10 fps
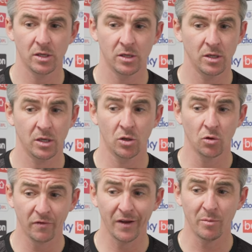And the
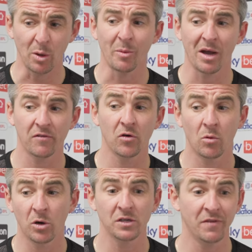good thing about the back
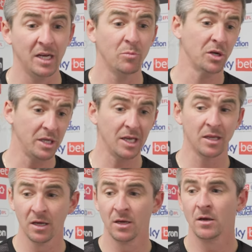four was if anybody did,